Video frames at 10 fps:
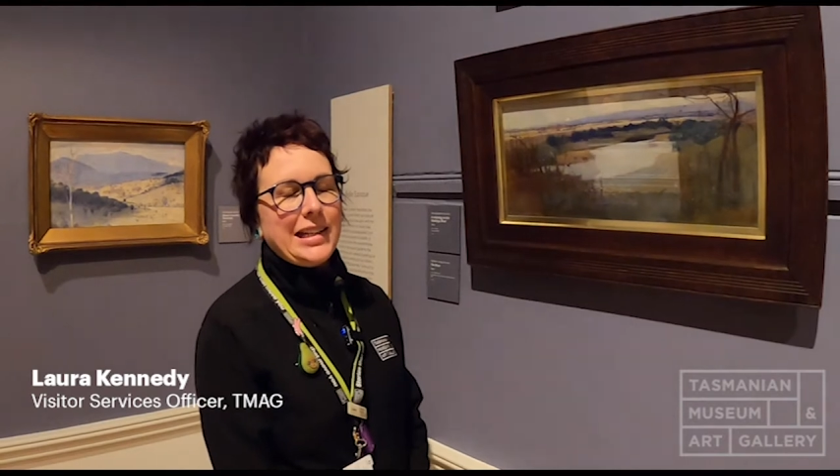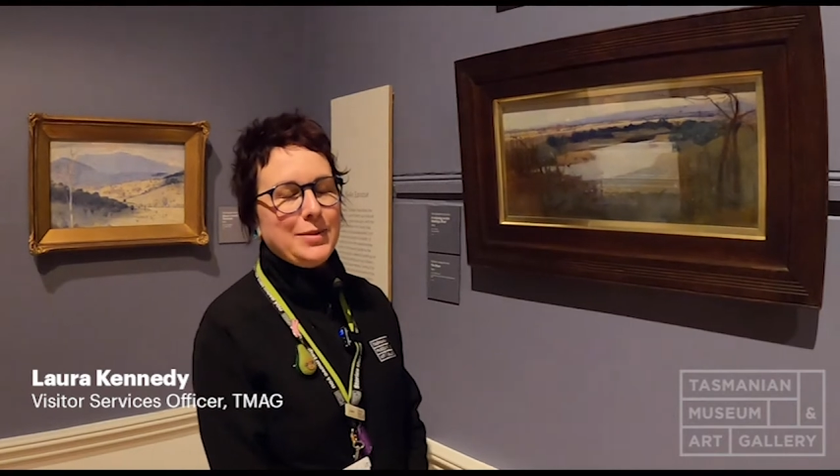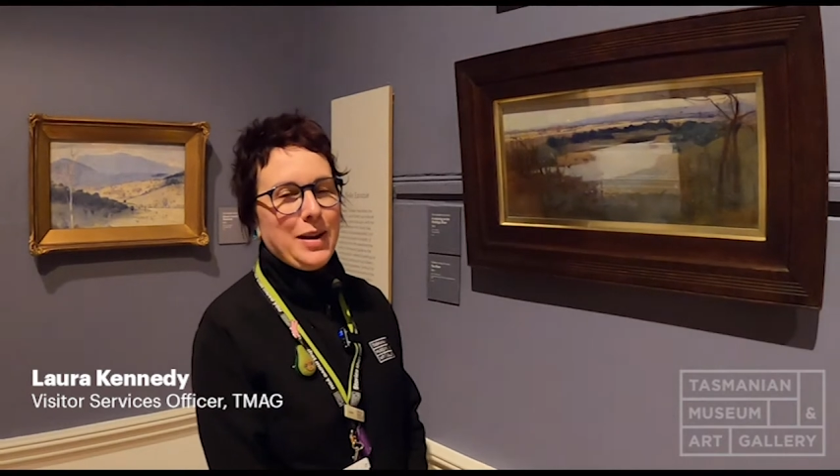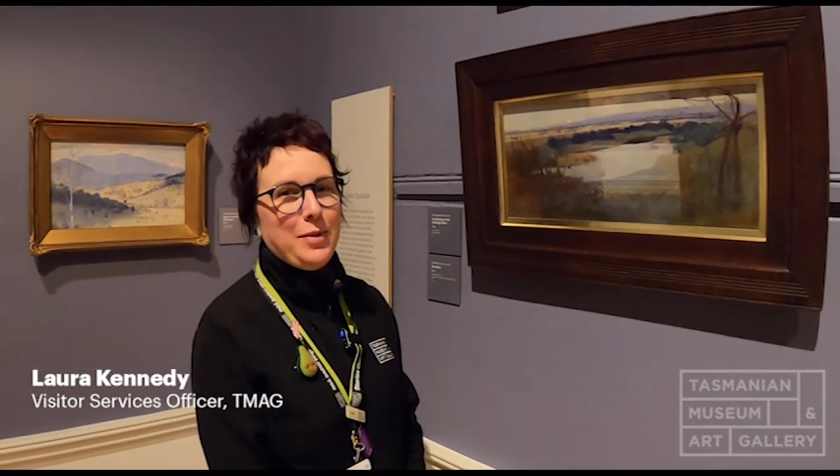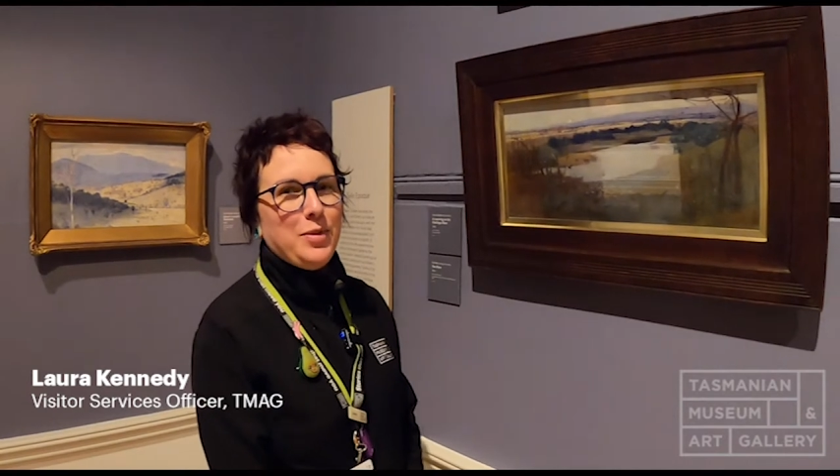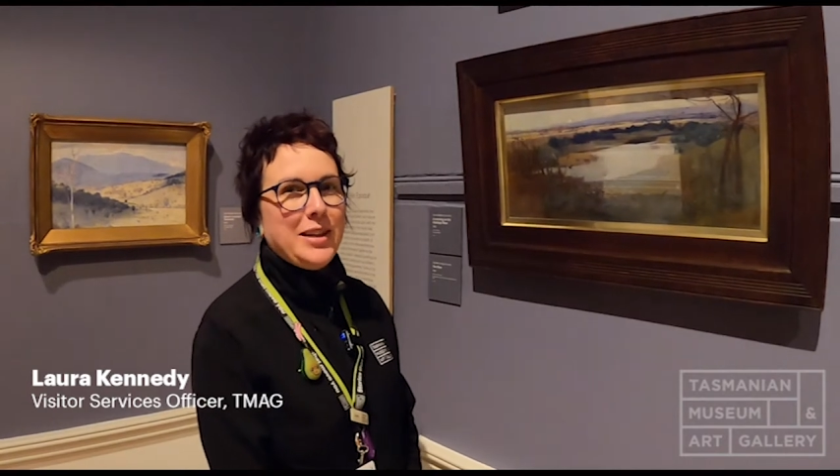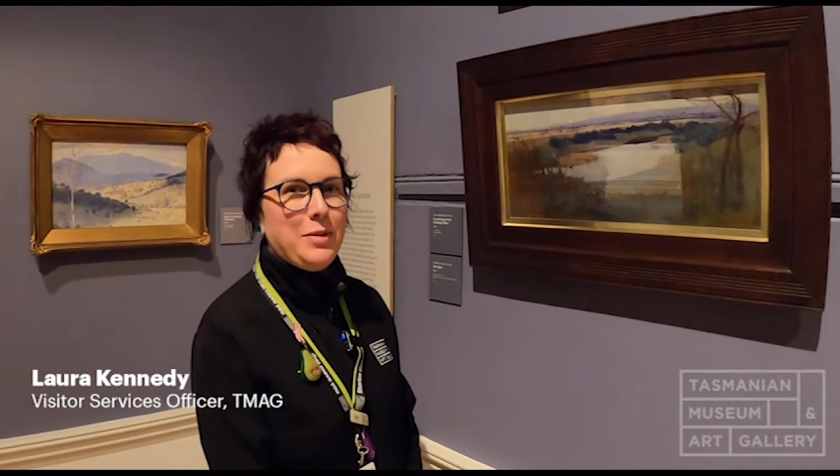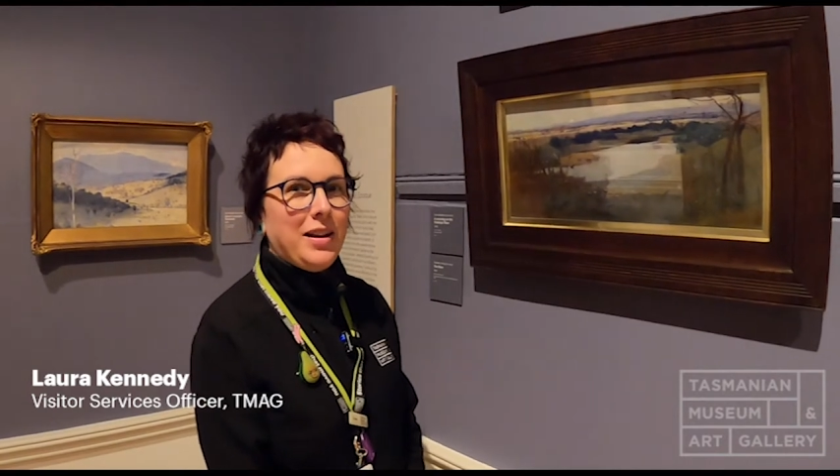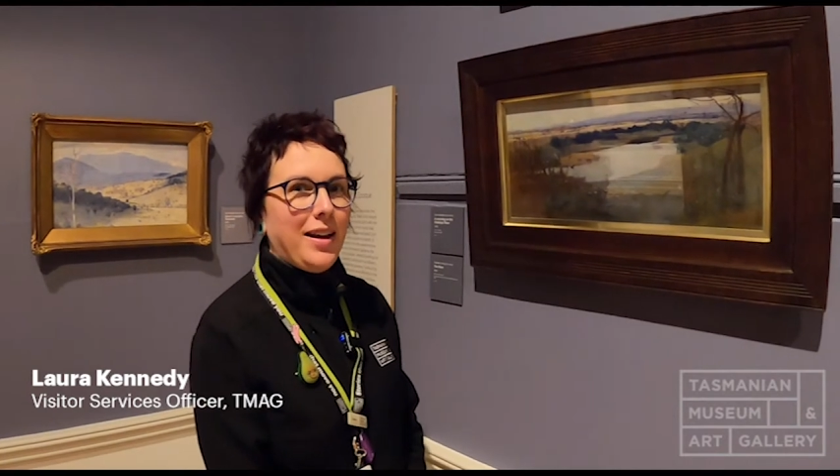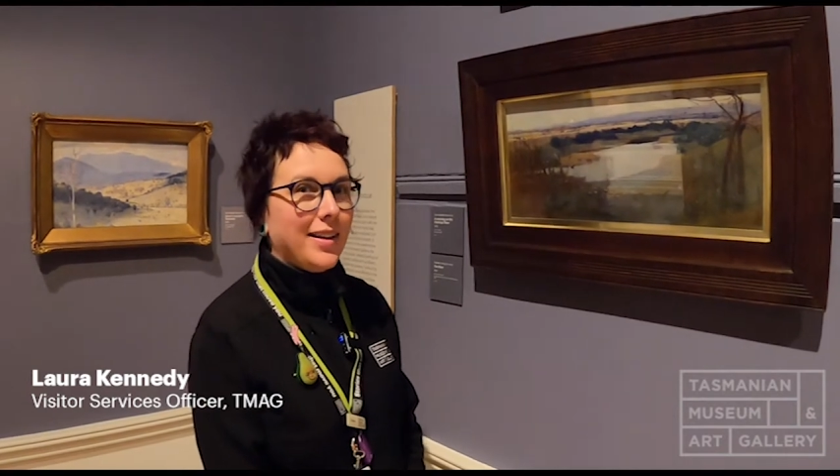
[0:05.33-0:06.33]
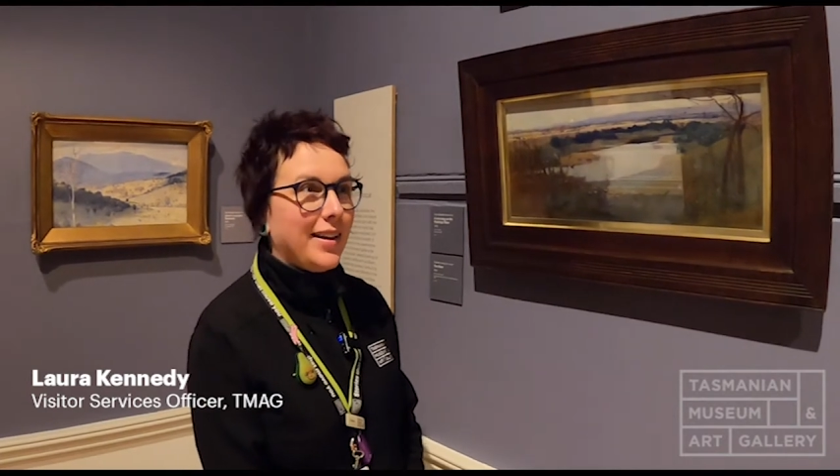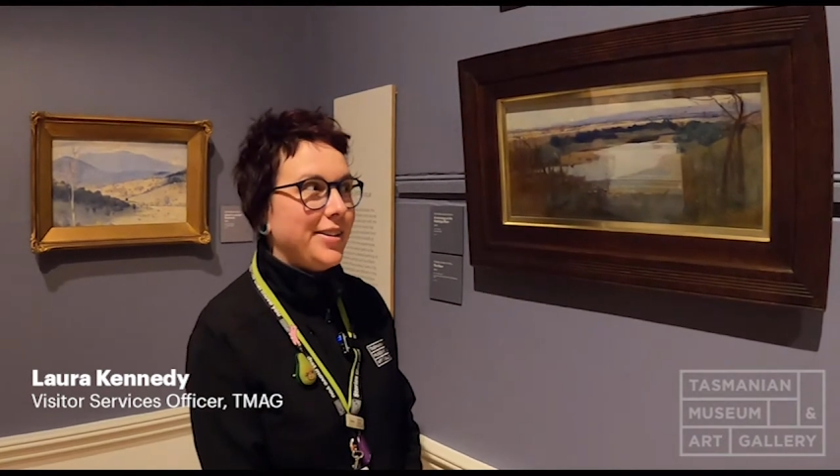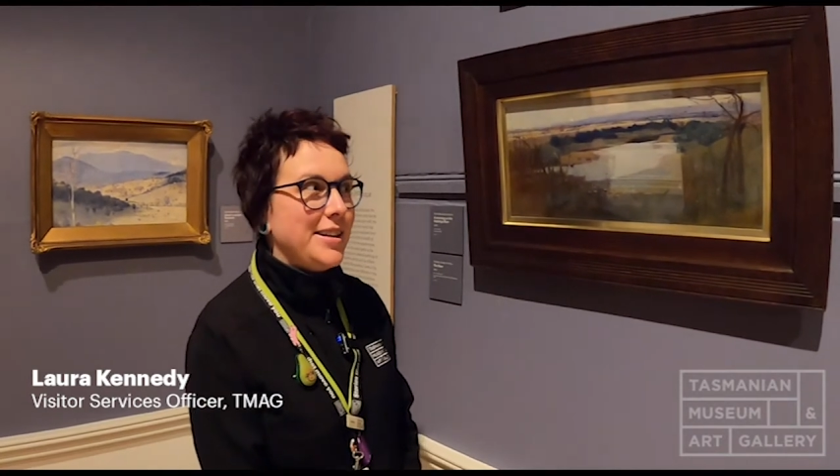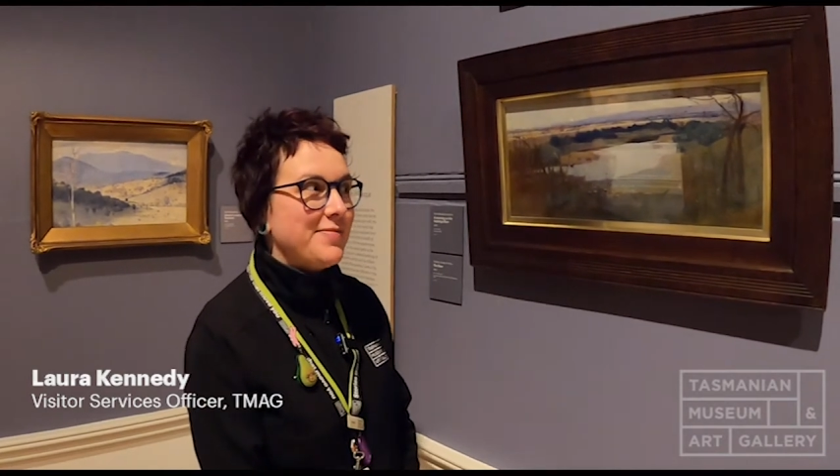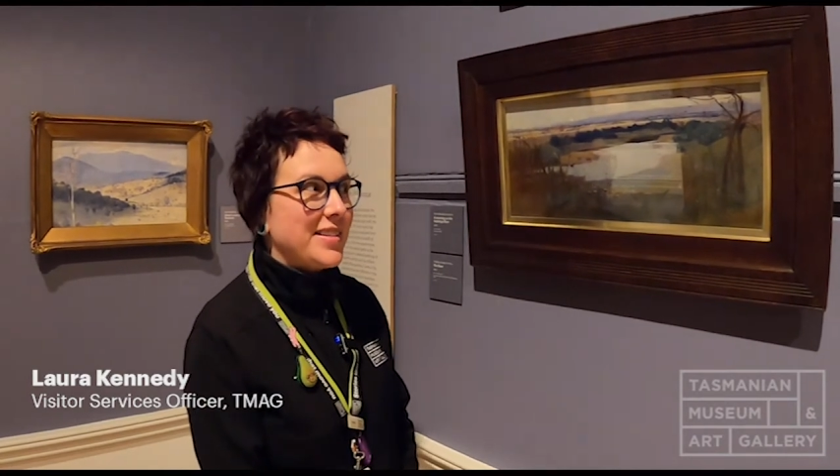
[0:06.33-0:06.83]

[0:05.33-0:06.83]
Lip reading: Tasmanian Museum and Art Gallery.